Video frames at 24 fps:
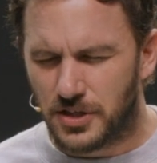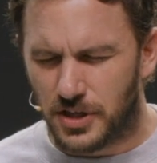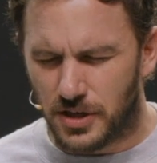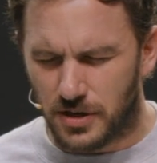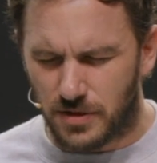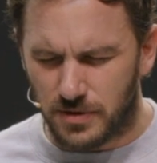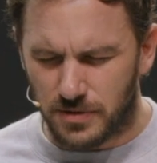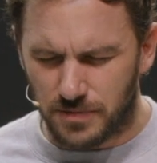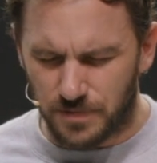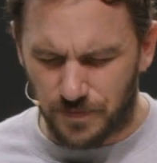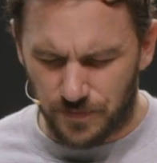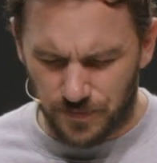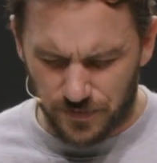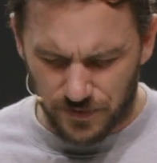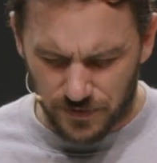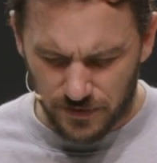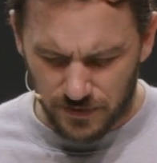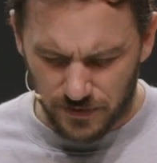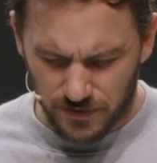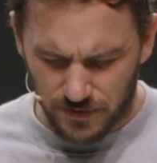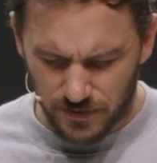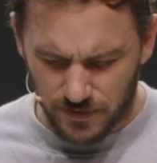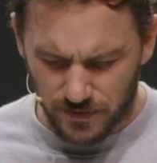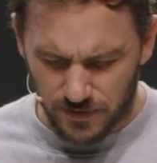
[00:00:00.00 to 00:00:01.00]
you.
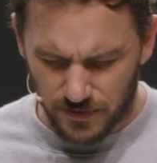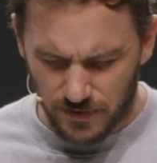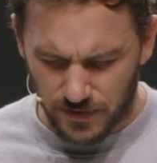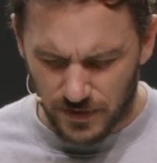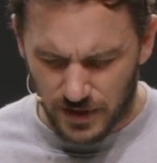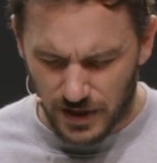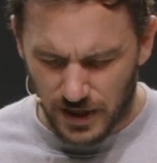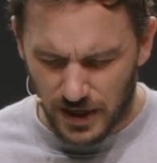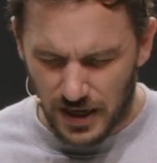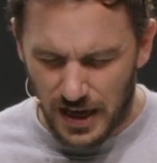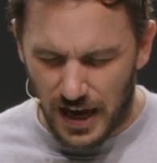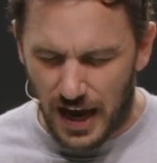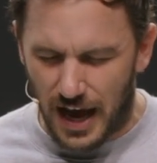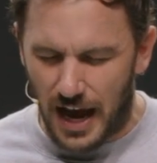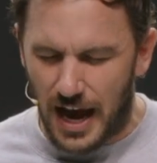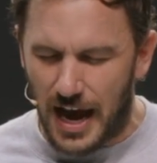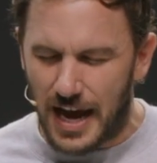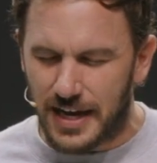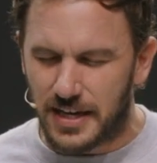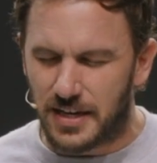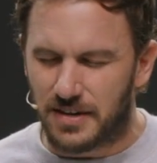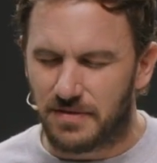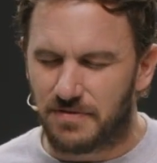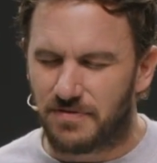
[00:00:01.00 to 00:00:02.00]

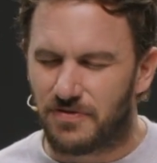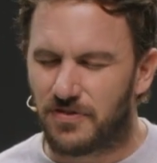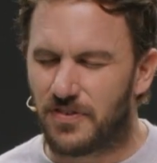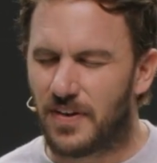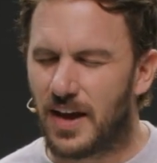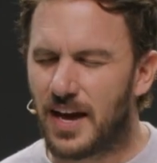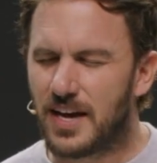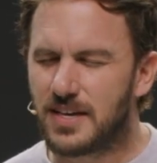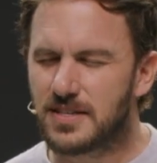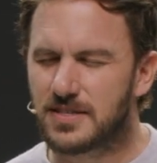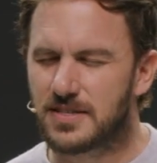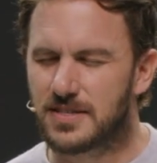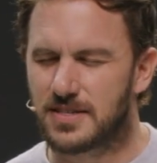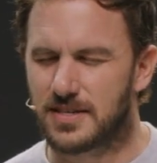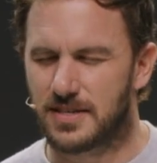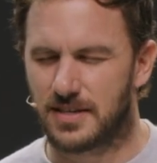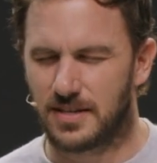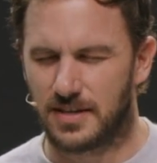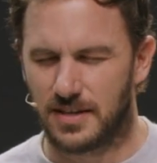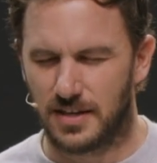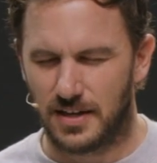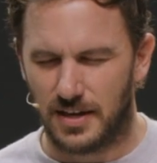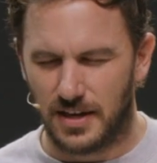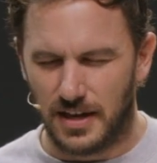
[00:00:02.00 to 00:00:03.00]
I confess
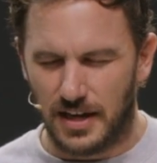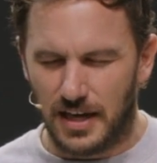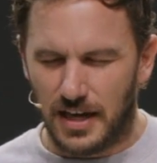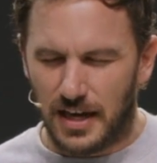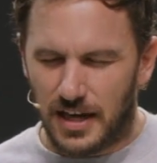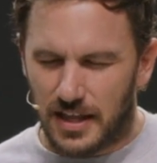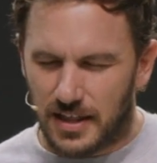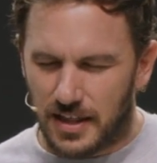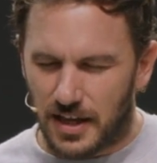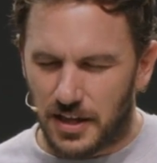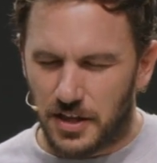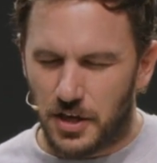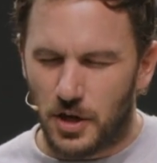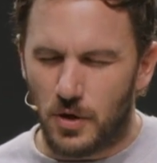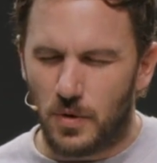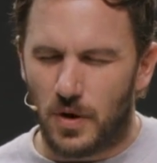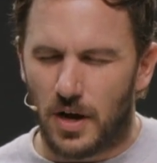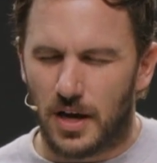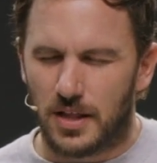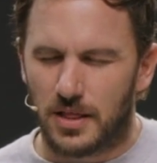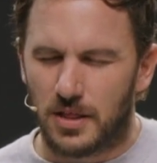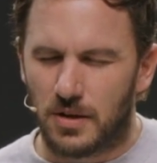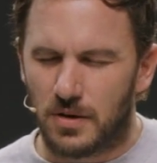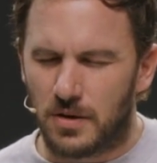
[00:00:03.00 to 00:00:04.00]
that you
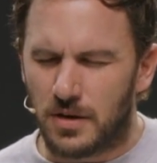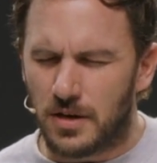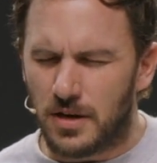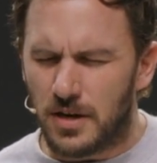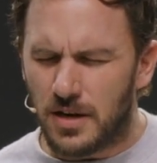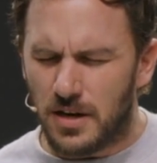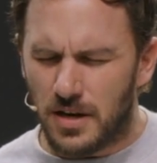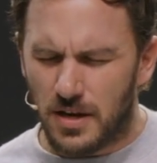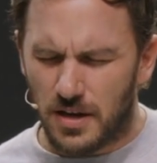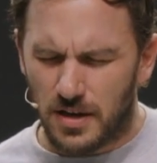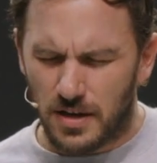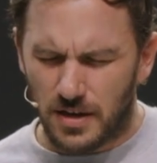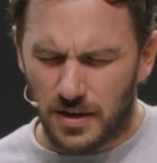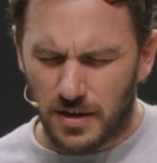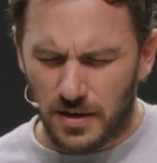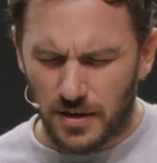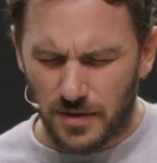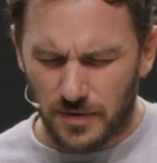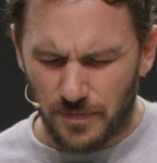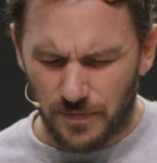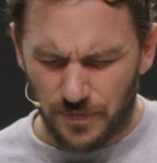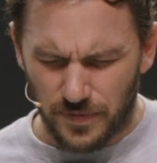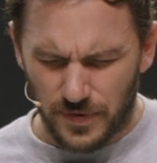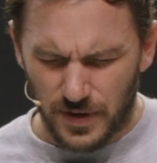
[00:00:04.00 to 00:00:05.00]
are Lord
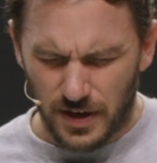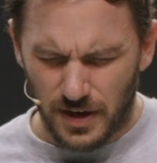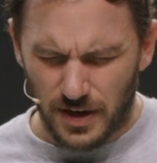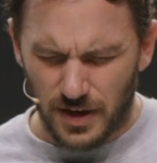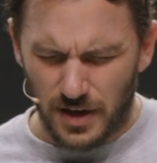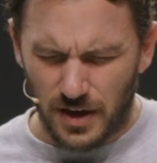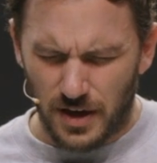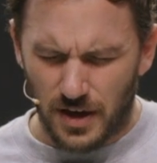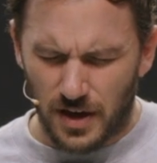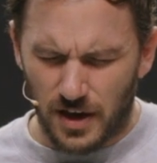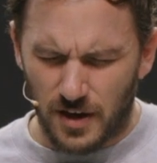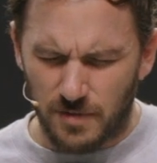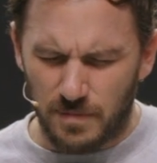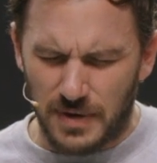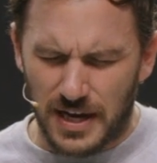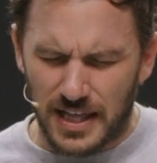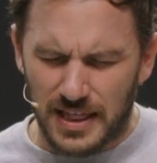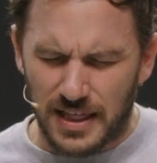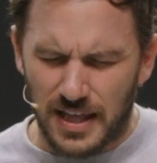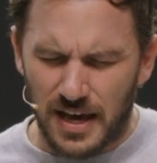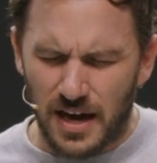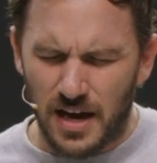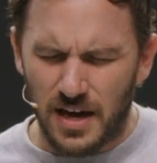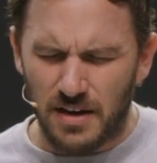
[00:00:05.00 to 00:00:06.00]
of my
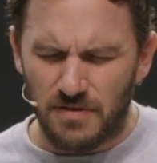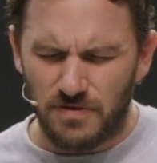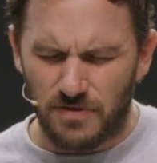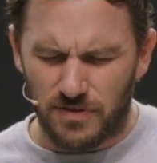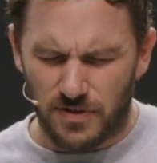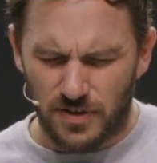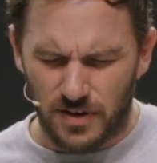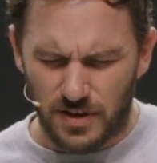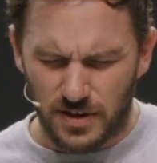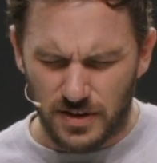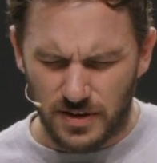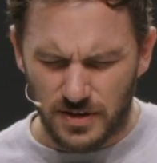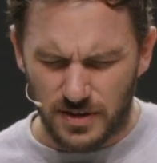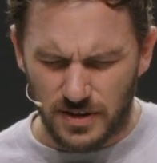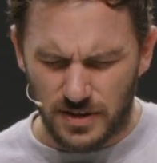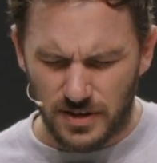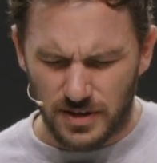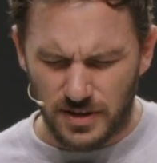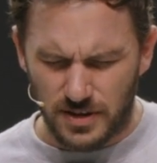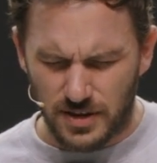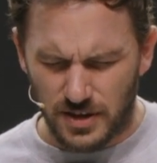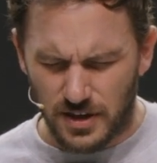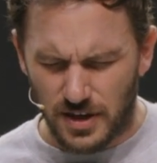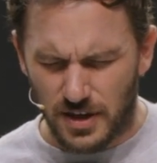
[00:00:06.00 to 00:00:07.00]
life
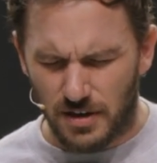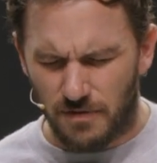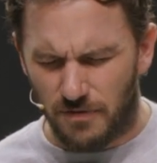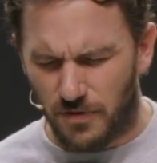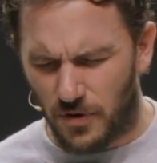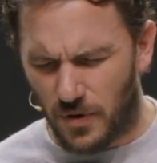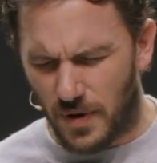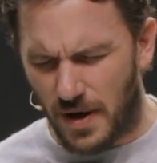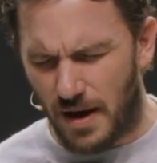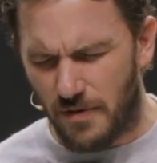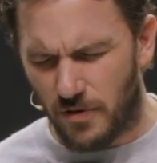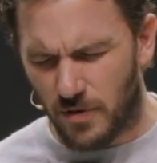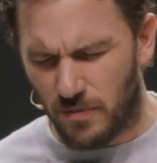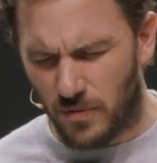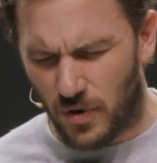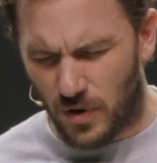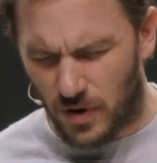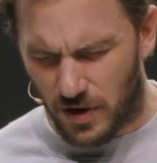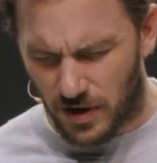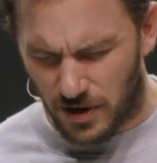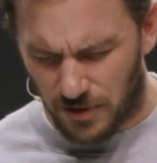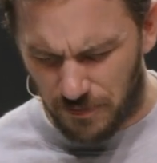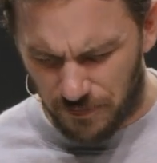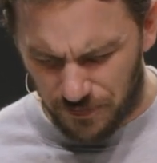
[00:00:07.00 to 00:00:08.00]

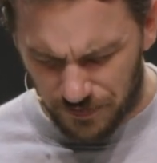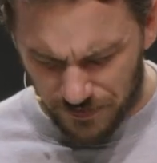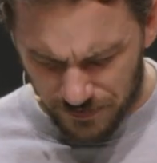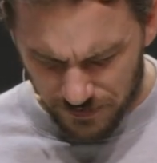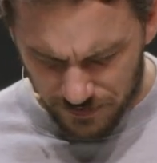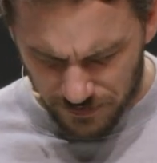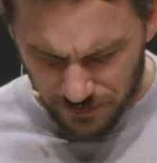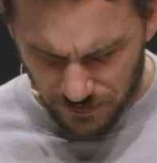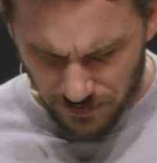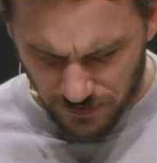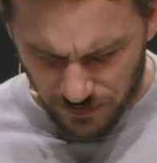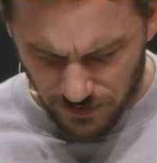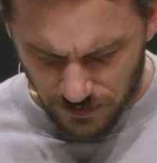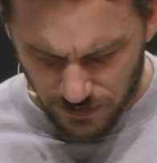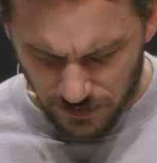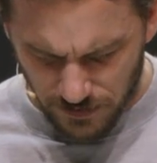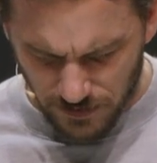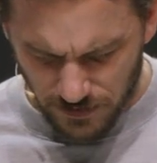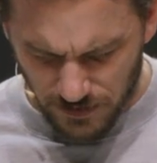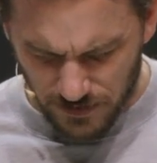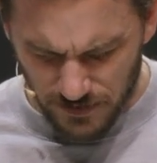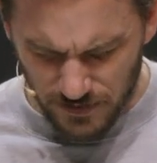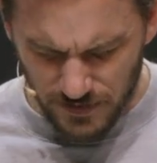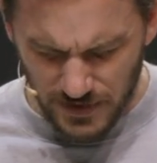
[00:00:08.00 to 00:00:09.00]
forevermore.
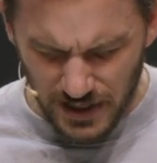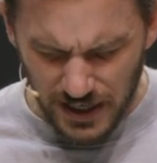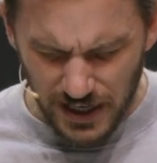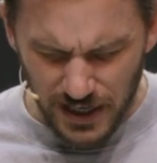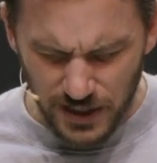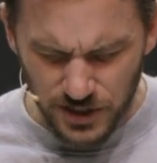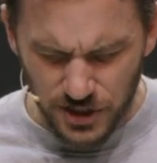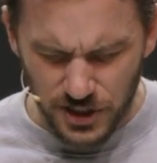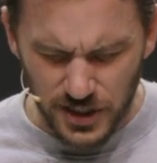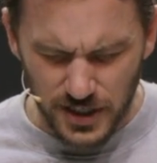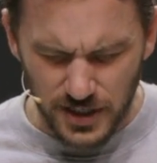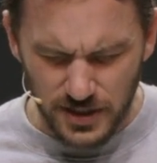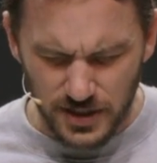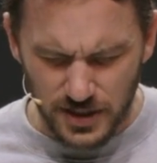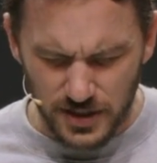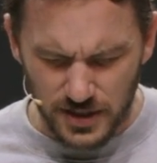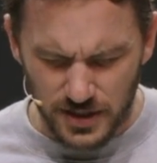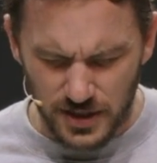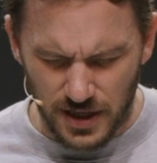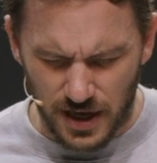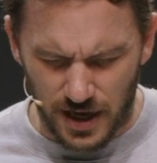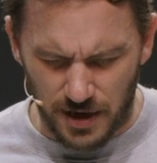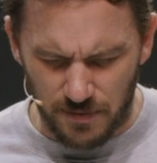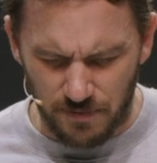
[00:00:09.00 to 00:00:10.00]
In
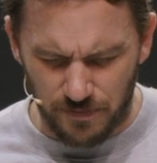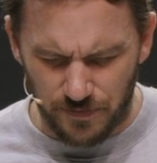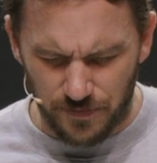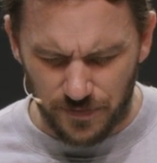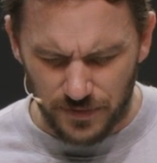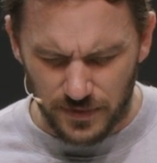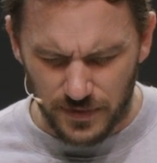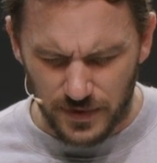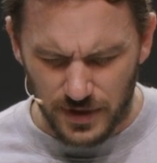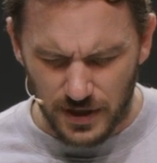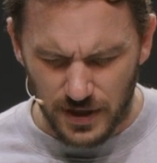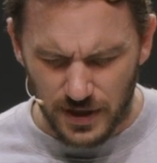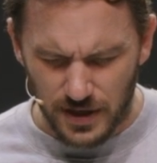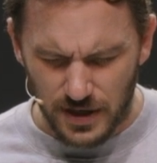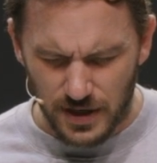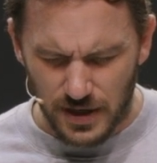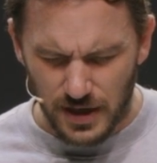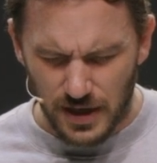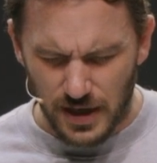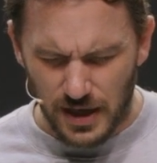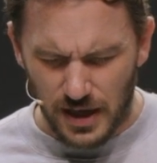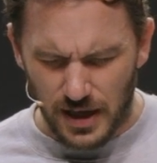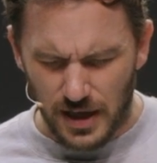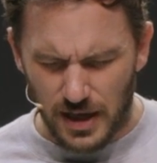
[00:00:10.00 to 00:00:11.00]
Jesus' name,
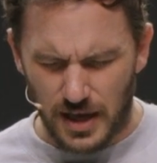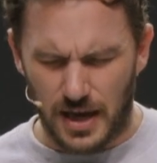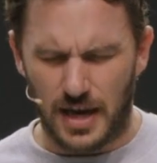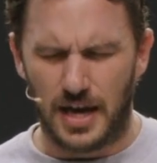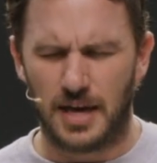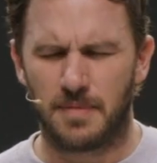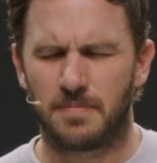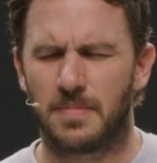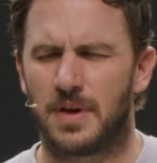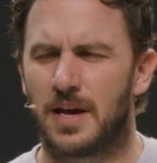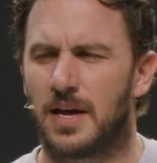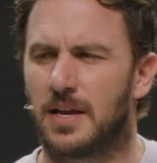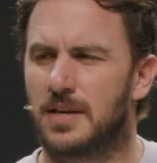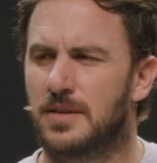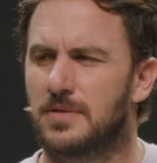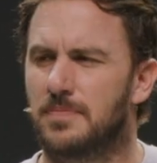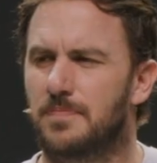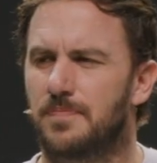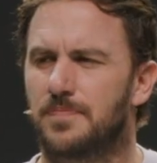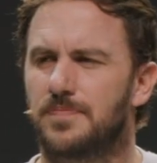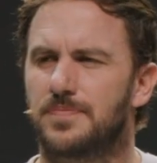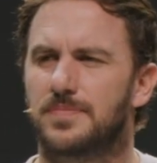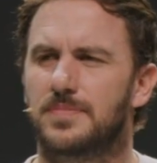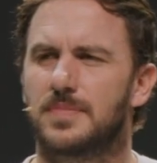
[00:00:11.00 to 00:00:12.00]
amen.
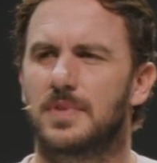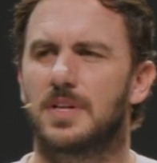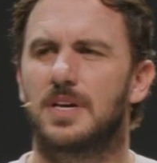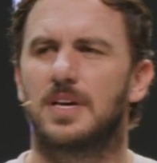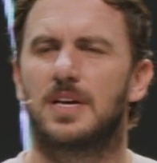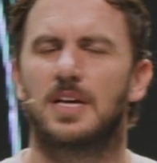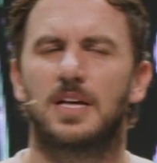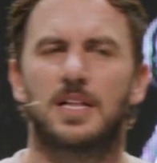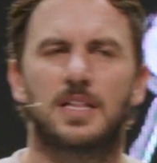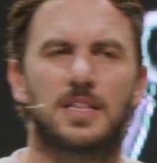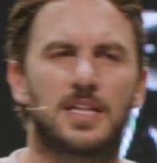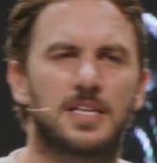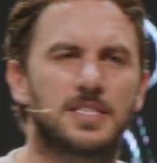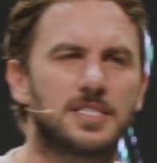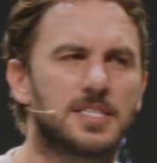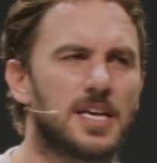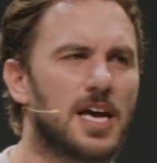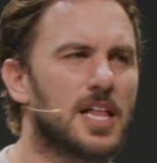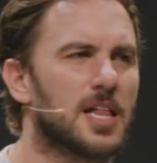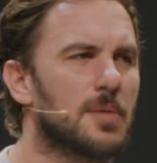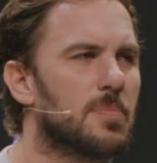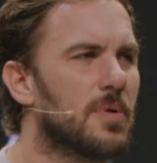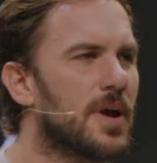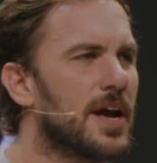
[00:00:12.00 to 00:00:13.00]
Let's
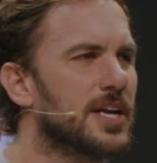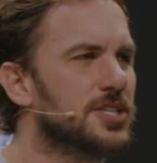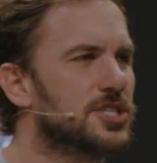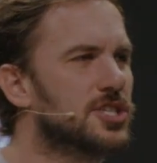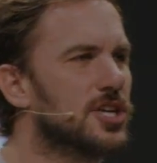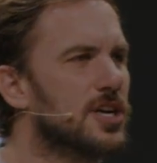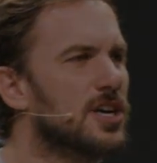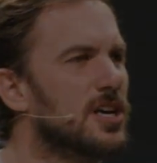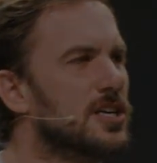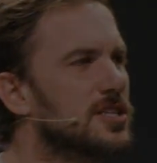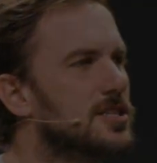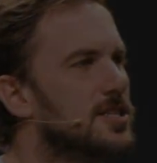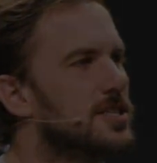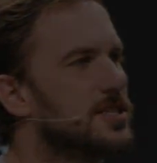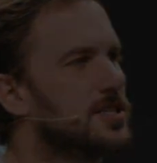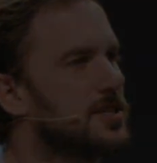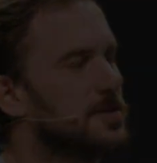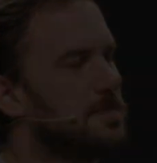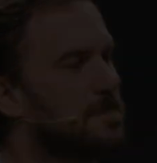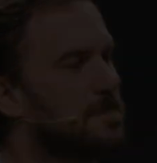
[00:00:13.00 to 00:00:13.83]
celebrate, church.